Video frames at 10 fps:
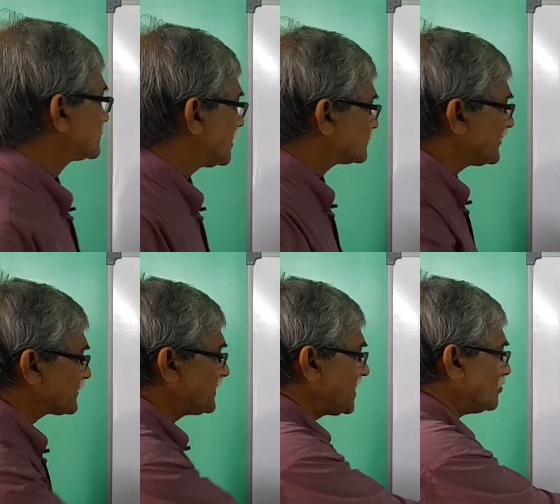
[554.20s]
So
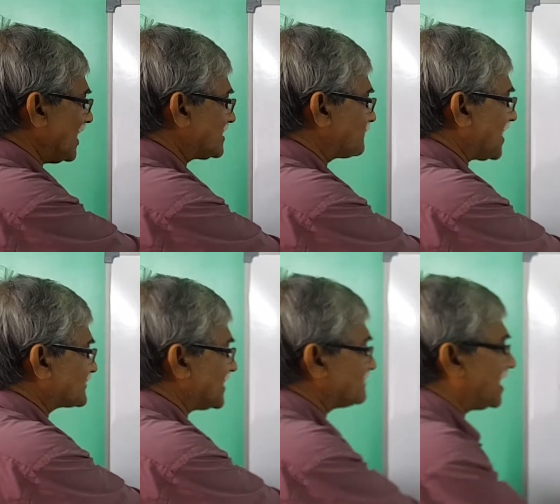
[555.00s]
this being 1
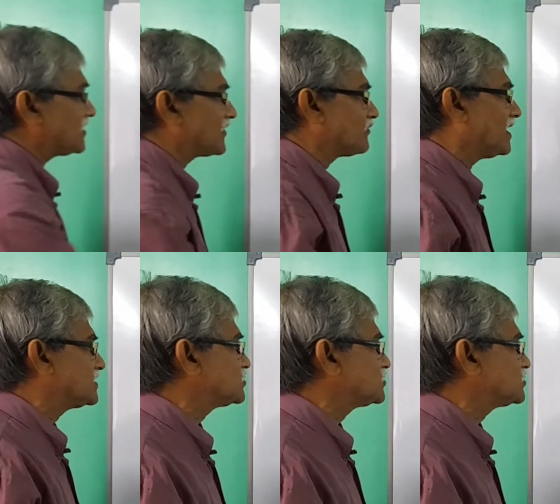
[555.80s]
plus n minus 1